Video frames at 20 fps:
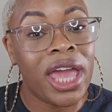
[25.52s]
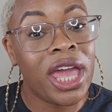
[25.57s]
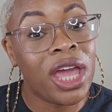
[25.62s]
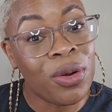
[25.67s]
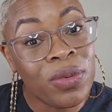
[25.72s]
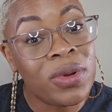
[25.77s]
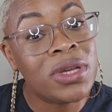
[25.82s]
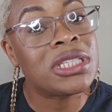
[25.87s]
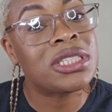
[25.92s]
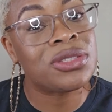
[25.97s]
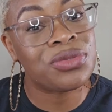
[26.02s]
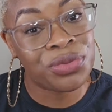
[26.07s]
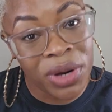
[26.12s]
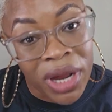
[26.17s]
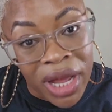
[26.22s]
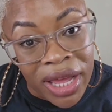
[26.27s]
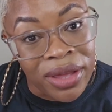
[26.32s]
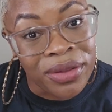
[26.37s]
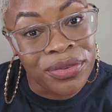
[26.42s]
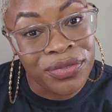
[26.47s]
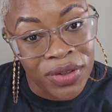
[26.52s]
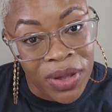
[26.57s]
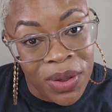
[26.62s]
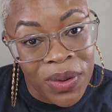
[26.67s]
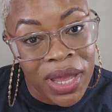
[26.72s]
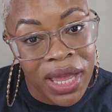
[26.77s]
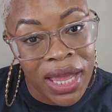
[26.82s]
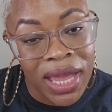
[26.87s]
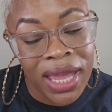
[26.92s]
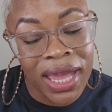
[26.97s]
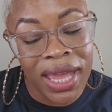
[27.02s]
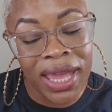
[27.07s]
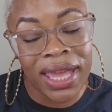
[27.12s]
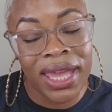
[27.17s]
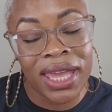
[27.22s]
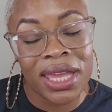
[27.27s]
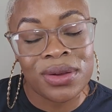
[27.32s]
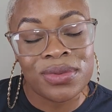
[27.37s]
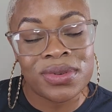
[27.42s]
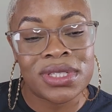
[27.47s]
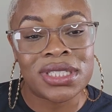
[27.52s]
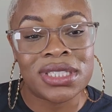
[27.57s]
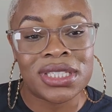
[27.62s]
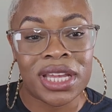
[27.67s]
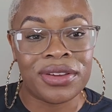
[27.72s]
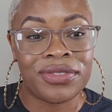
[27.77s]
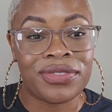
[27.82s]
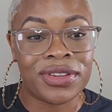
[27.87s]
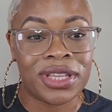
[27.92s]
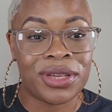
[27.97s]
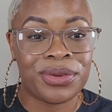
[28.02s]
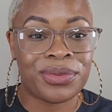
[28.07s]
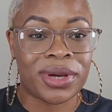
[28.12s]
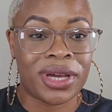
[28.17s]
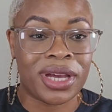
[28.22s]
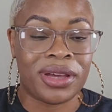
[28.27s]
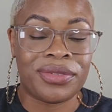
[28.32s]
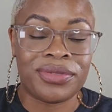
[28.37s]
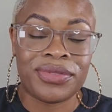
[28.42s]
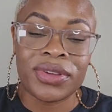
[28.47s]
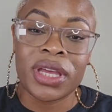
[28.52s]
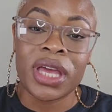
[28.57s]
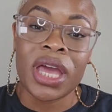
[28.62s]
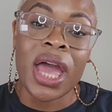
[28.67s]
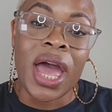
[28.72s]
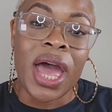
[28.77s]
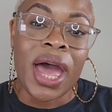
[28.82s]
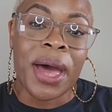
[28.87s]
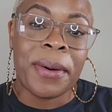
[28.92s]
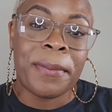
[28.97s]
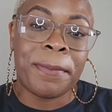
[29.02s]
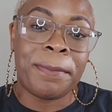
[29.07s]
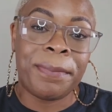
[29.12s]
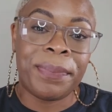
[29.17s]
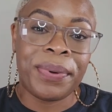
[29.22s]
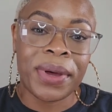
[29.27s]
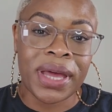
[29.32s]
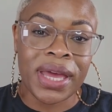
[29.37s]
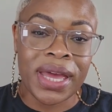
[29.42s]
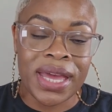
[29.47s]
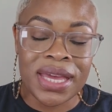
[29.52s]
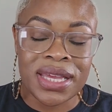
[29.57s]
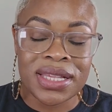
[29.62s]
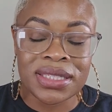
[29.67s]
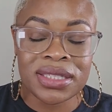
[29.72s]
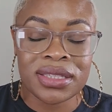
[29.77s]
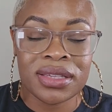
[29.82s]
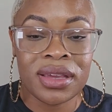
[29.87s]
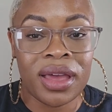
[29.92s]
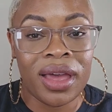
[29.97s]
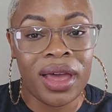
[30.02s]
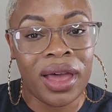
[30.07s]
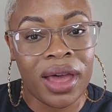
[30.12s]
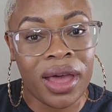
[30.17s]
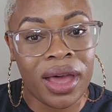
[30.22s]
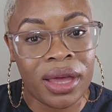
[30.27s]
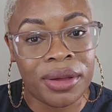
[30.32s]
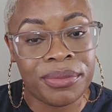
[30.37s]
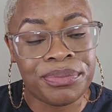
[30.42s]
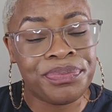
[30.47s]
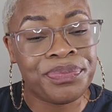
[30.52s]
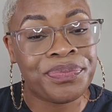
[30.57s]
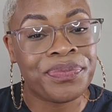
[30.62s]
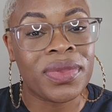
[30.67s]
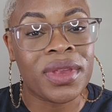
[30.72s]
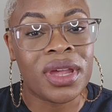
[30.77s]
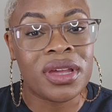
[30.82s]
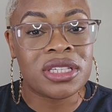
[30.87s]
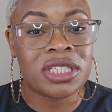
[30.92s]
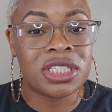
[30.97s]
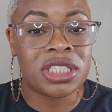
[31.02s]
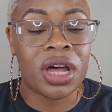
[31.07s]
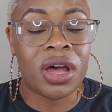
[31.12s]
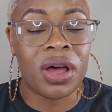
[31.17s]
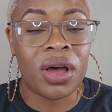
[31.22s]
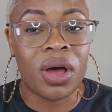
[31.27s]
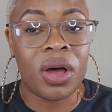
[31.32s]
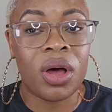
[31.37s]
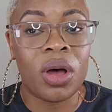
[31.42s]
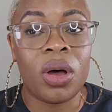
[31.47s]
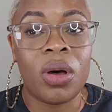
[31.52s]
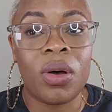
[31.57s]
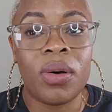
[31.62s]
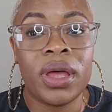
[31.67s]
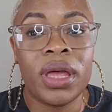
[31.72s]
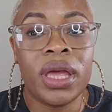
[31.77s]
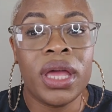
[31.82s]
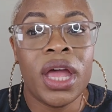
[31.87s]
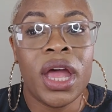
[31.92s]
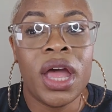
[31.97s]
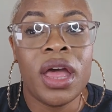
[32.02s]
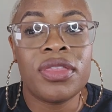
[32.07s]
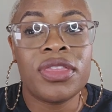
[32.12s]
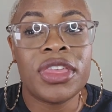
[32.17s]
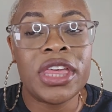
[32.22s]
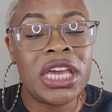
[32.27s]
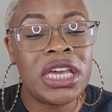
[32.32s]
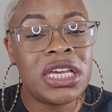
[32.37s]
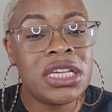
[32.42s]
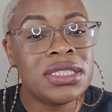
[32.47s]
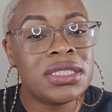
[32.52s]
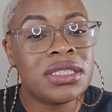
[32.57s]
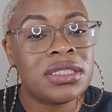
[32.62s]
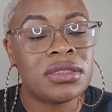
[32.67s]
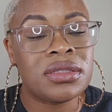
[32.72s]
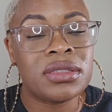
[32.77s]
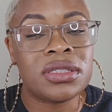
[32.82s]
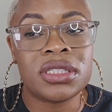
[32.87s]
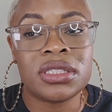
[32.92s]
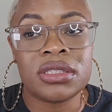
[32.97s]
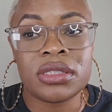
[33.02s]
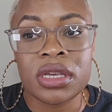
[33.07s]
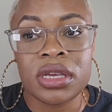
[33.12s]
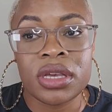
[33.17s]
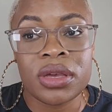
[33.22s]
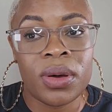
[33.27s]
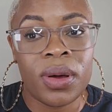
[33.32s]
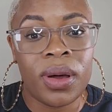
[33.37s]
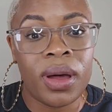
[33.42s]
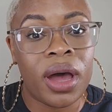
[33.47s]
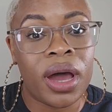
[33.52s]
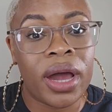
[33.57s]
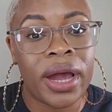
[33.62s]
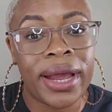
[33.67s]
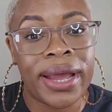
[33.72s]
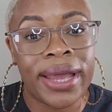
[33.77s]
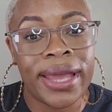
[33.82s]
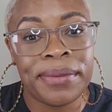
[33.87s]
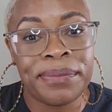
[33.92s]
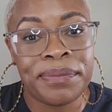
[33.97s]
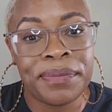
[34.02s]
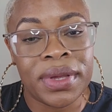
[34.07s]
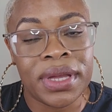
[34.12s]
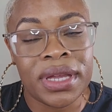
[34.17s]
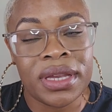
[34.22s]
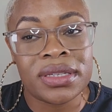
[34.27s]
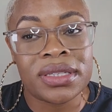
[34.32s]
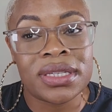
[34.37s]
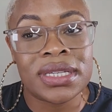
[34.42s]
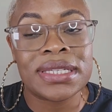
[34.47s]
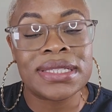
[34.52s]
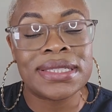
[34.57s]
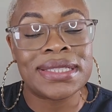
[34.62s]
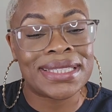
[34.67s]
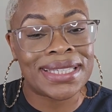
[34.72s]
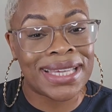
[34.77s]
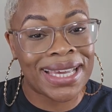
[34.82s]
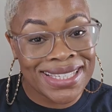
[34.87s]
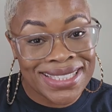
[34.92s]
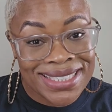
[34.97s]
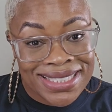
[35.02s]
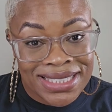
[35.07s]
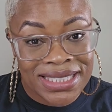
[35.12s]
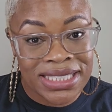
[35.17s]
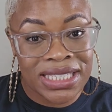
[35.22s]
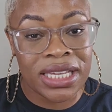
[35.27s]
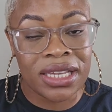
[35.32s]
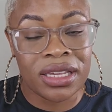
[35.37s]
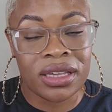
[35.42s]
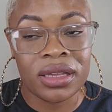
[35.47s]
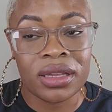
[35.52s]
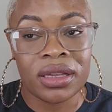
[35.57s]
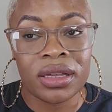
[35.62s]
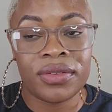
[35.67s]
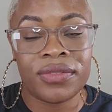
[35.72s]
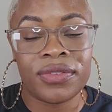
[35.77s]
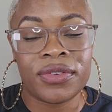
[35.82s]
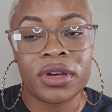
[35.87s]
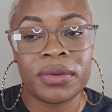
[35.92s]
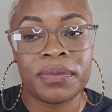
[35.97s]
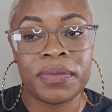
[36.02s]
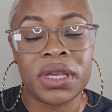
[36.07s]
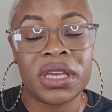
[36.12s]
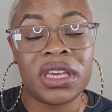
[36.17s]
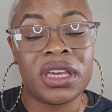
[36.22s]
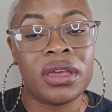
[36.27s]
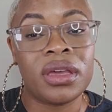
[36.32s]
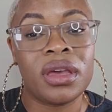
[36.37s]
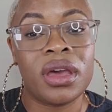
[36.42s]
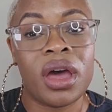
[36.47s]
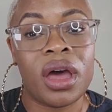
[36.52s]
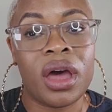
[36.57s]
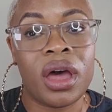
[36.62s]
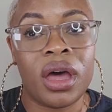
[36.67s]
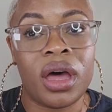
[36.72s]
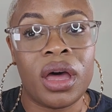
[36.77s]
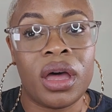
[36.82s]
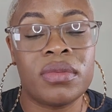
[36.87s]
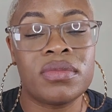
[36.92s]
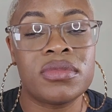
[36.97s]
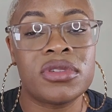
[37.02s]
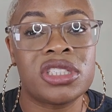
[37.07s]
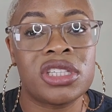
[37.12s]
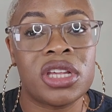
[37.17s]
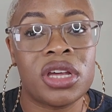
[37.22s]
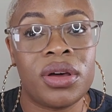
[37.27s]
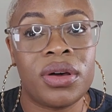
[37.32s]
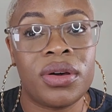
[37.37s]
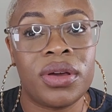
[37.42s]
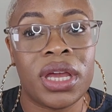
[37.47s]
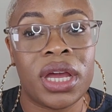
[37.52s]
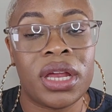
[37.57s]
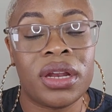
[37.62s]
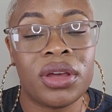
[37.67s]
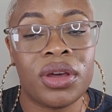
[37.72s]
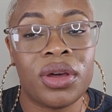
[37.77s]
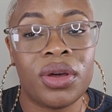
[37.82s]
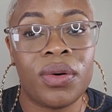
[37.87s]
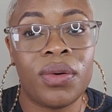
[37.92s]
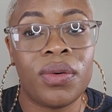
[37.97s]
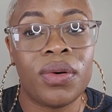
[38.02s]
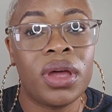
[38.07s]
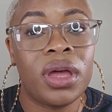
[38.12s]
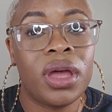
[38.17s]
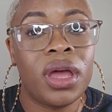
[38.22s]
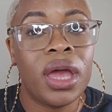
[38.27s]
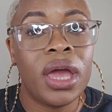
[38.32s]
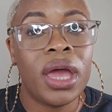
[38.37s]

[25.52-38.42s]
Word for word: it was rough. Okay. It was definitely rough. But, um, so things still are a bit testy for me. Um, so y'all know